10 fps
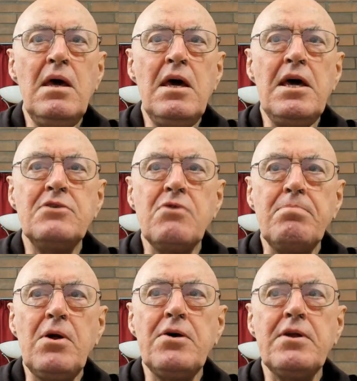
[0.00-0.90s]
His
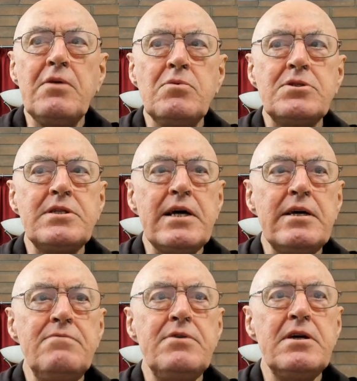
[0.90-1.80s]
reply that he was
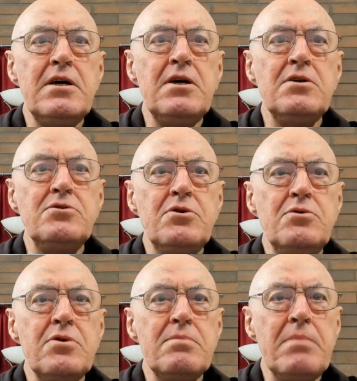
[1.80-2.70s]
saved due to
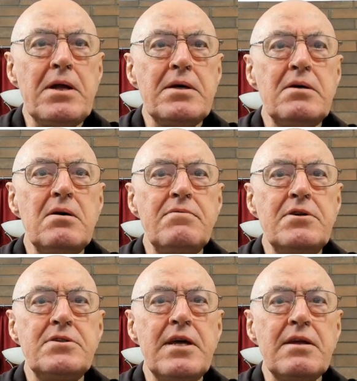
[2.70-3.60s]
the manner of his
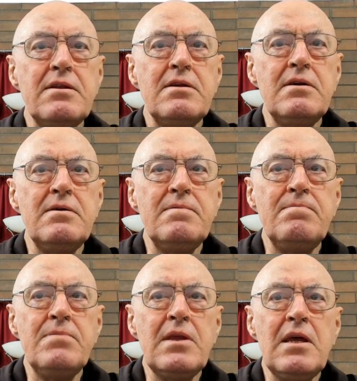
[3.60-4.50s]
death.
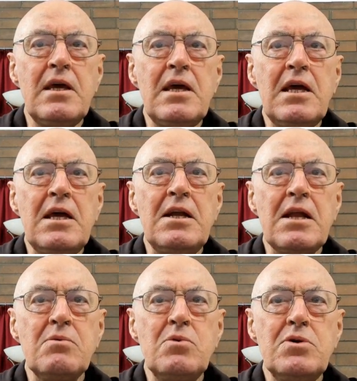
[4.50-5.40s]
In other
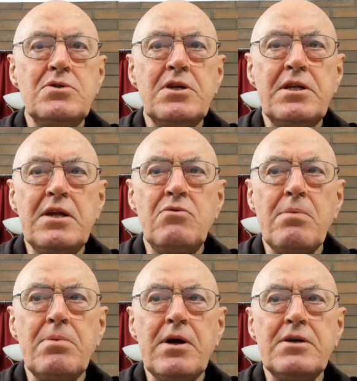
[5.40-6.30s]
words, he did
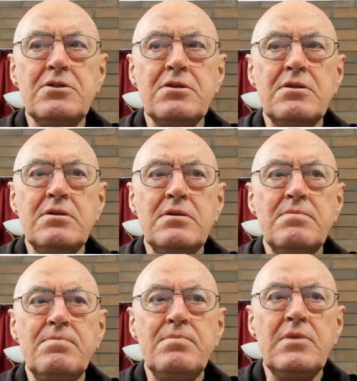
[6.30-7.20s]
reparation.
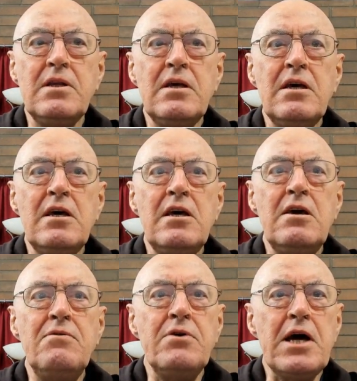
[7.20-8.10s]

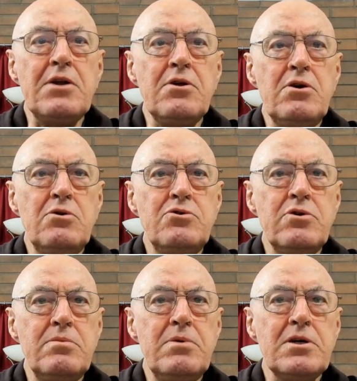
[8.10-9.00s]
If you go to
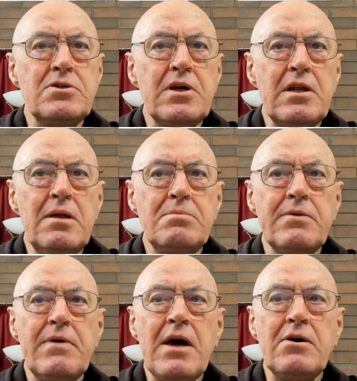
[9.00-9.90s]
YouTube, you can see clips of
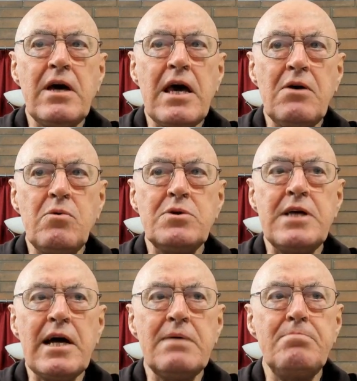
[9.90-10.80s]
how he was
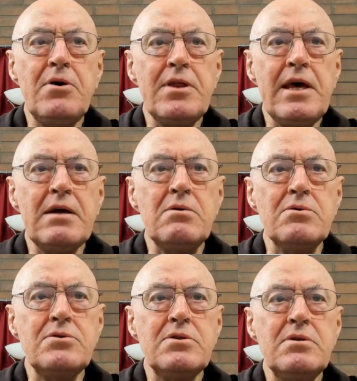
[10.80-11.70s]
hung up by the ankles.